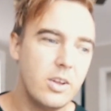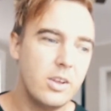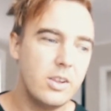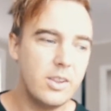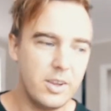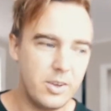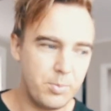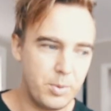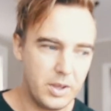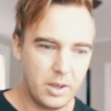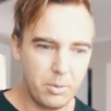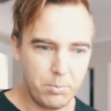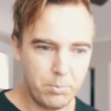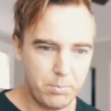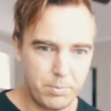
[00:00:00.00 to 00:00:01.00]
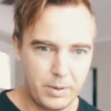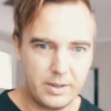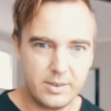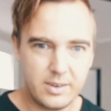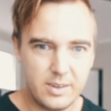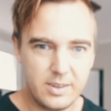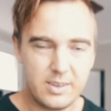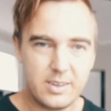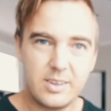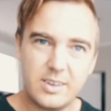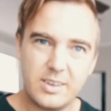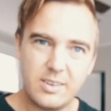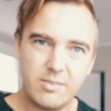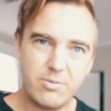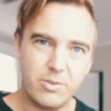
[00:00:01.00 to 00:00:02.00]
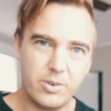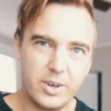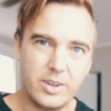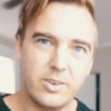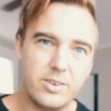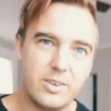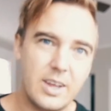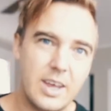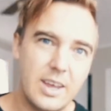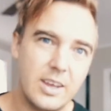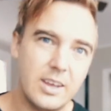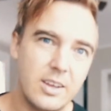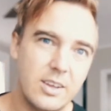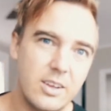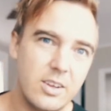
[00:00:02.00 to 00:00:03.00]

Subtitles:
this being business for it to stay